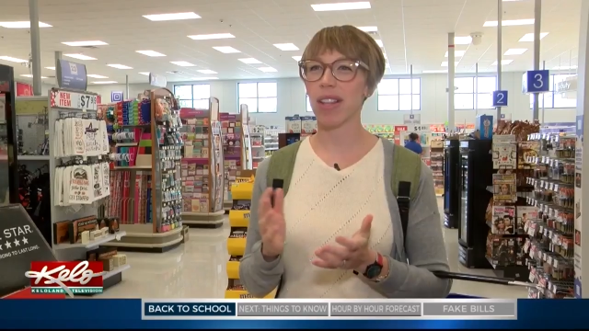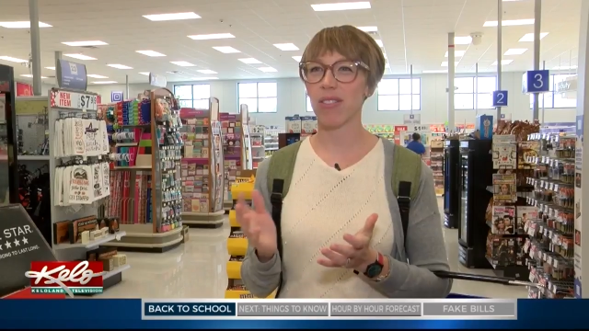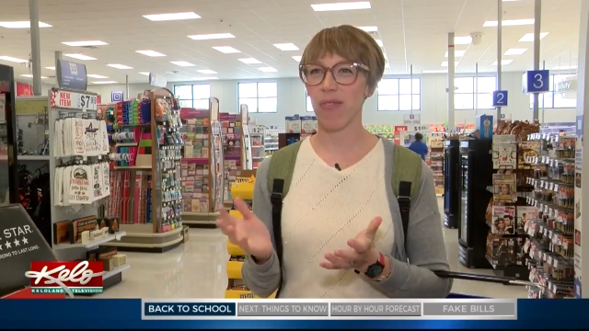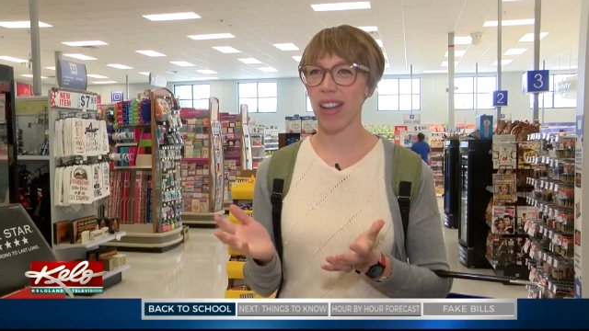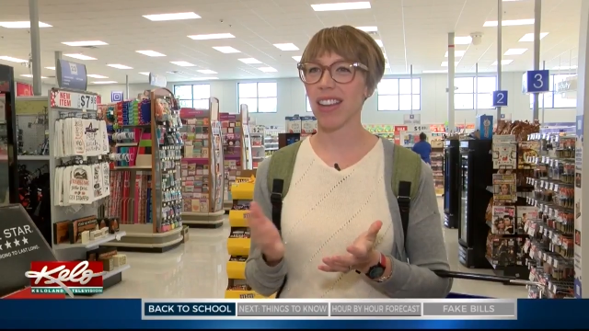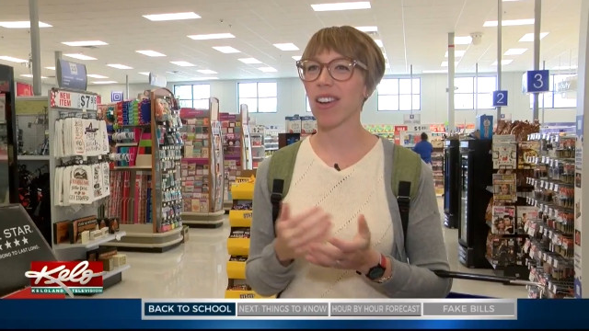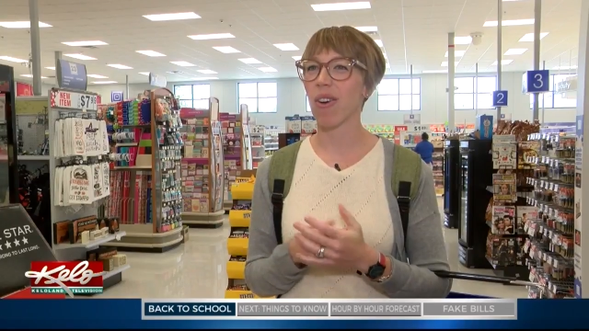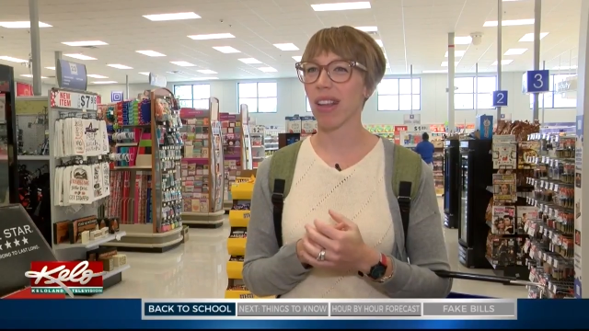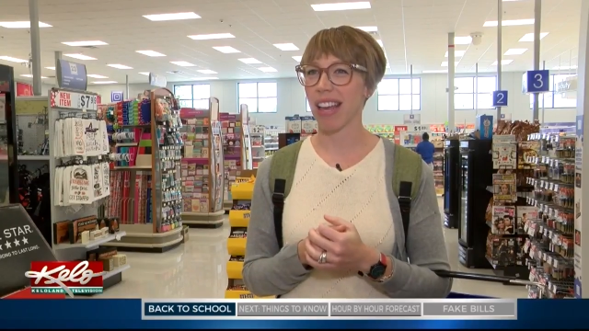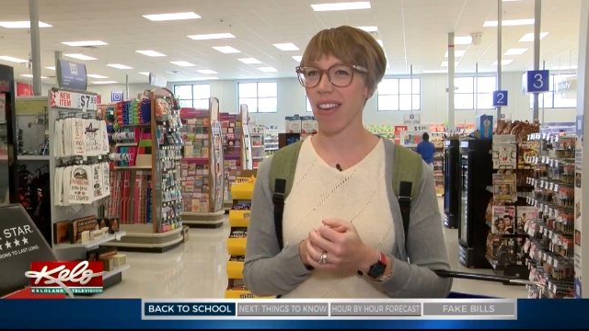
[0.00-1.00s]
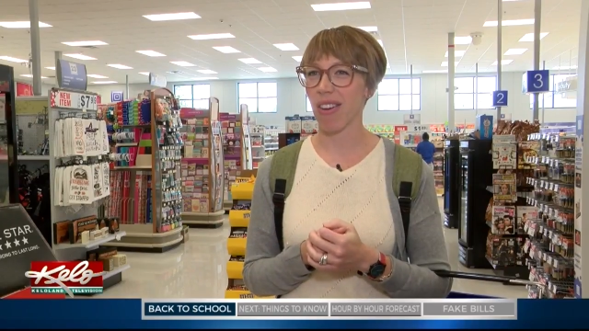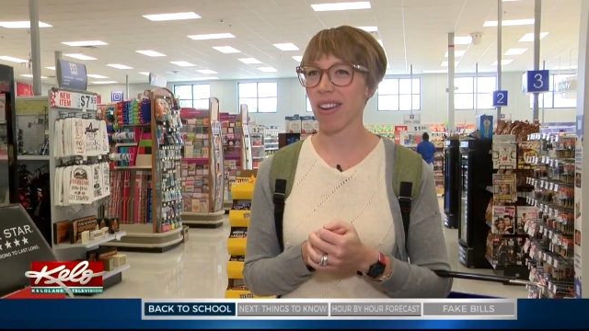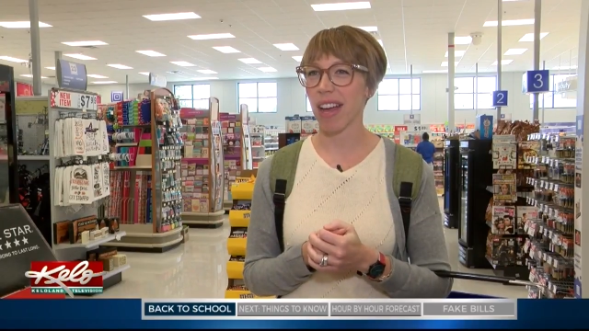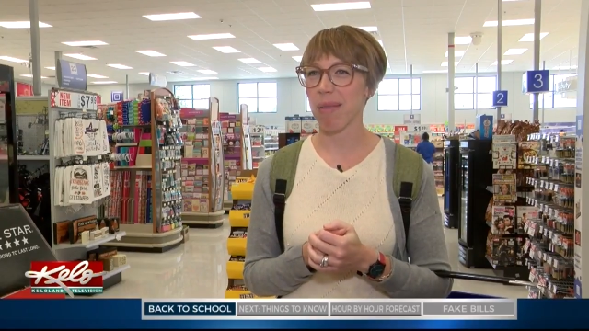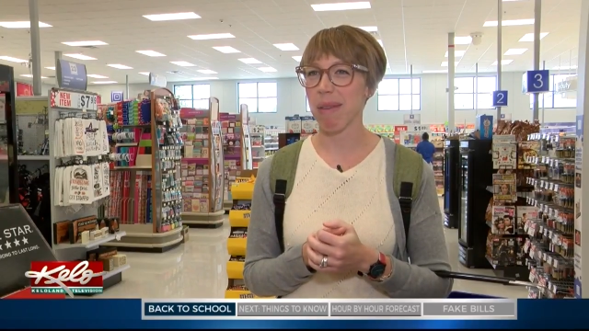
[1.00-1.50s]
It's fun to go together,
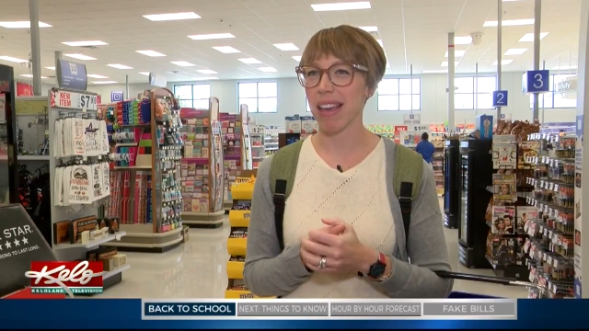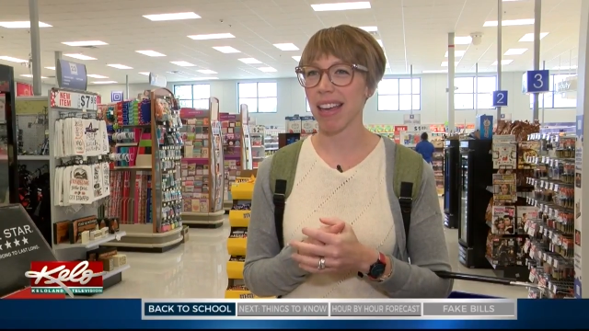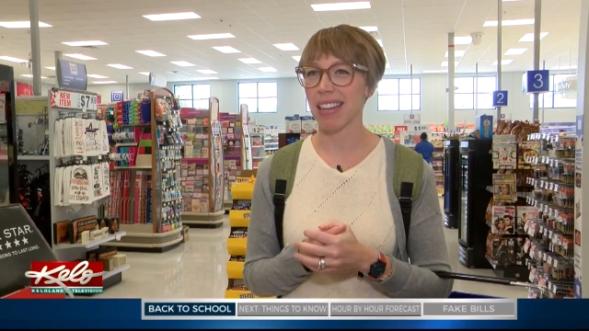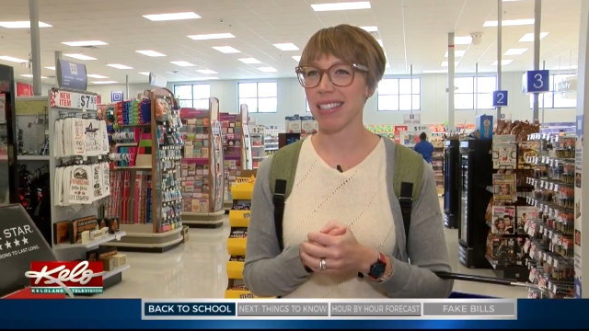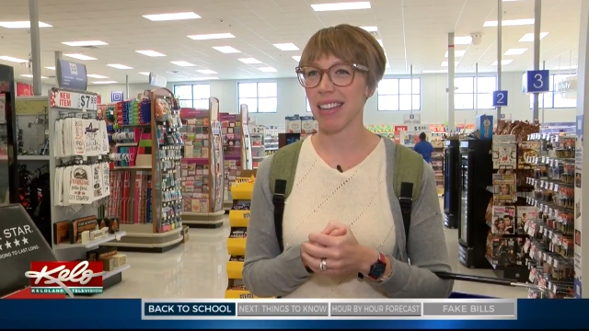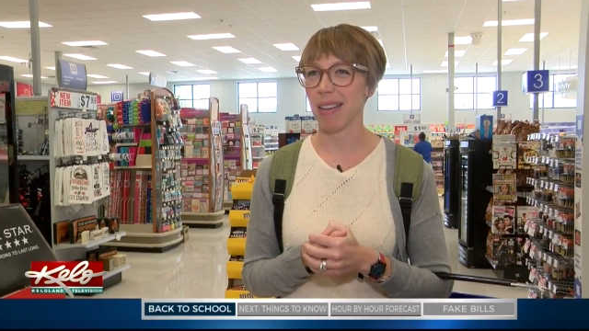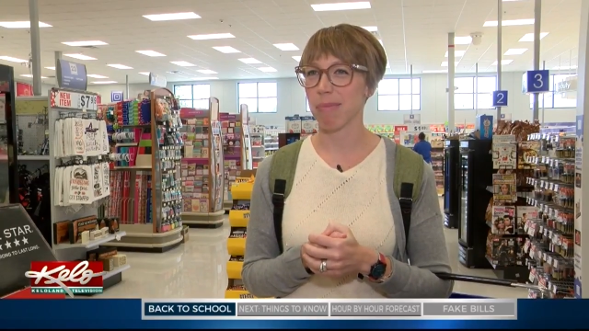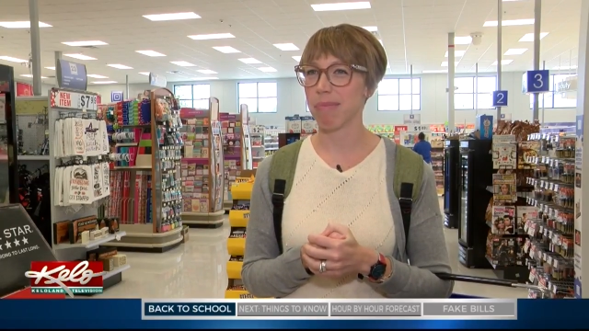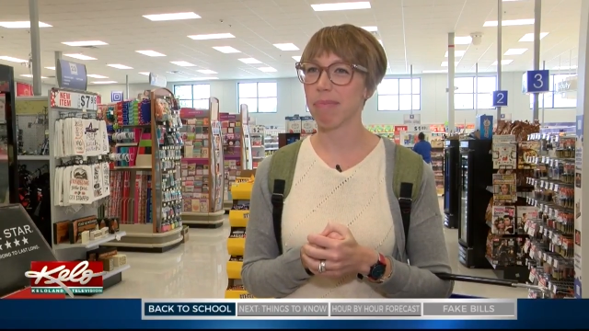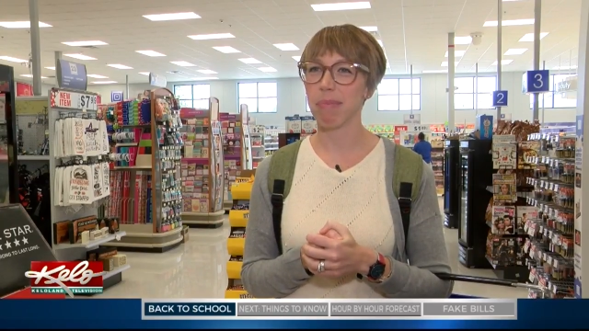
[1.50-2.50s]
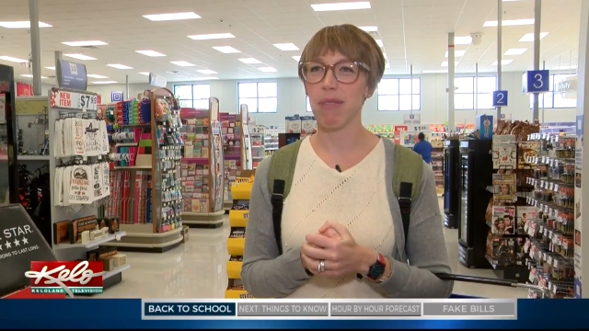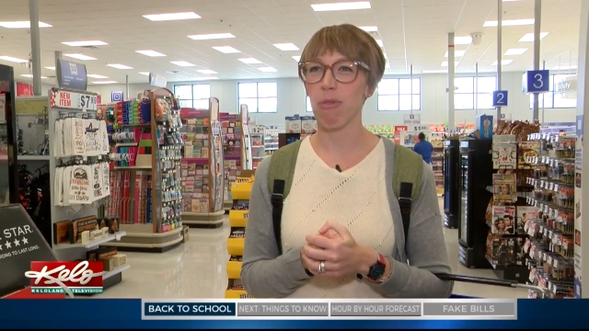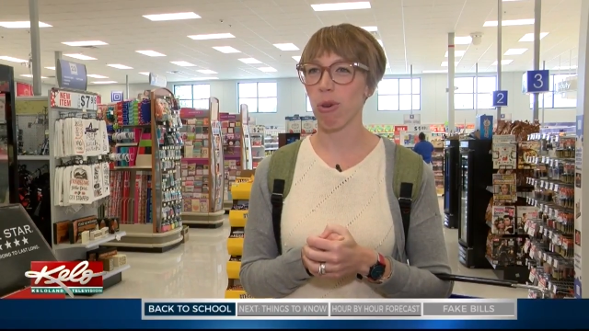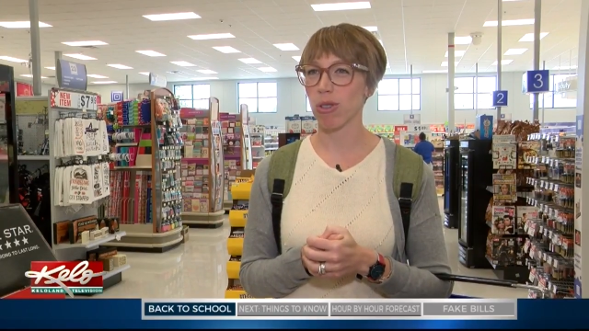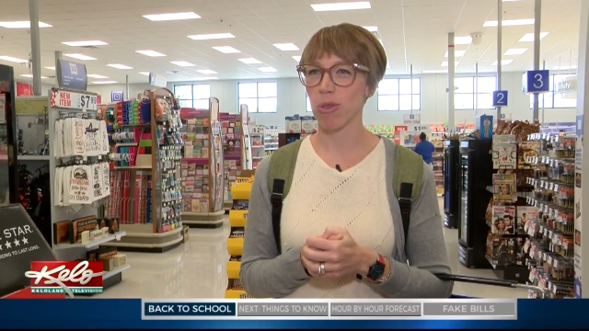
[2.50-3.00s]
kind of make a, a before
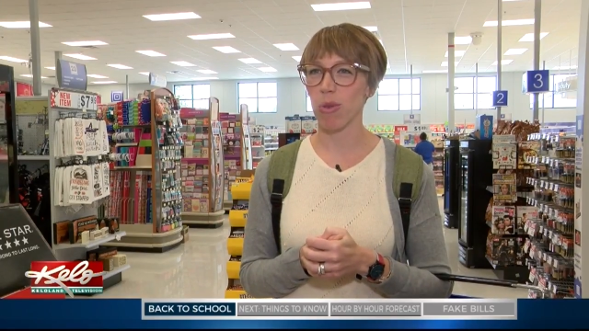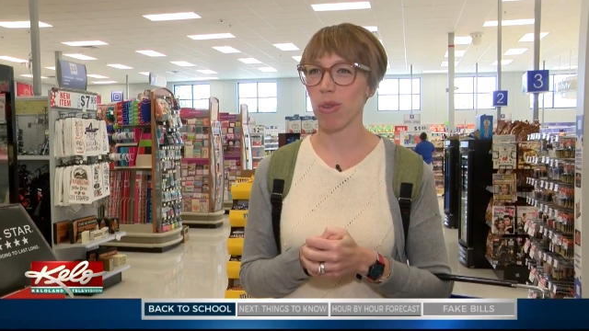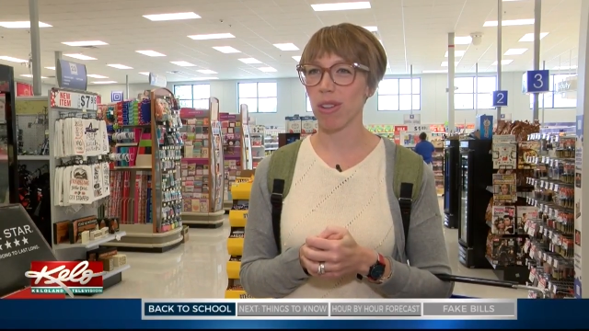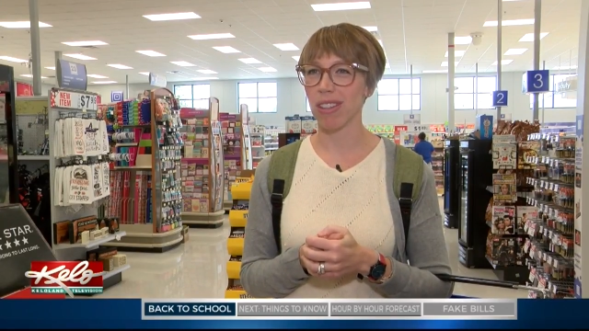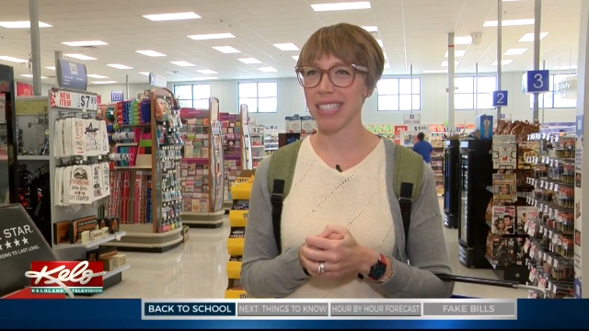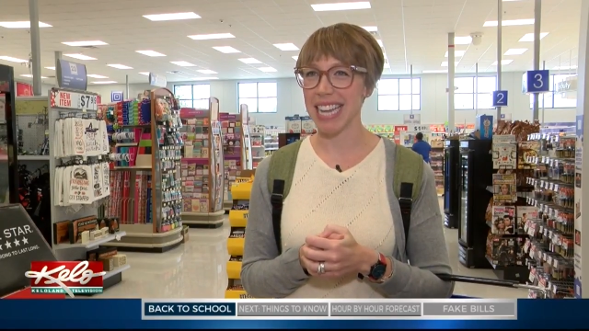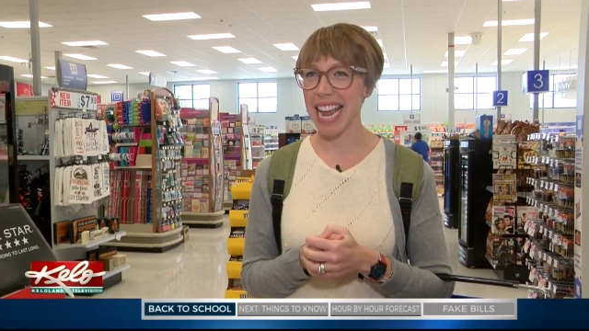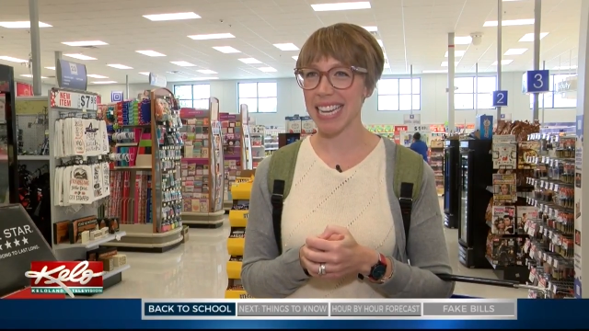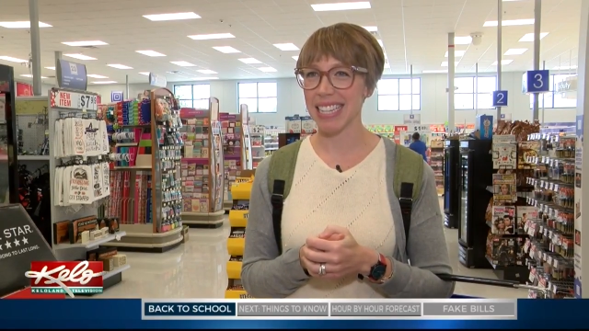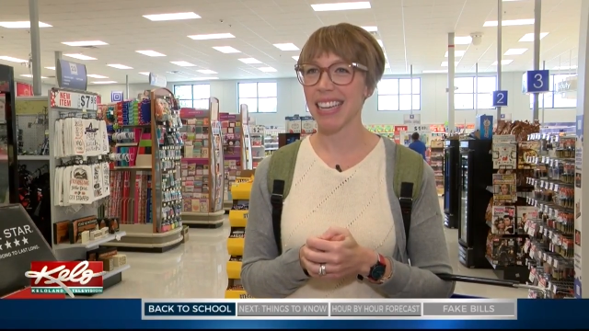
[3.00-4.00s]
school date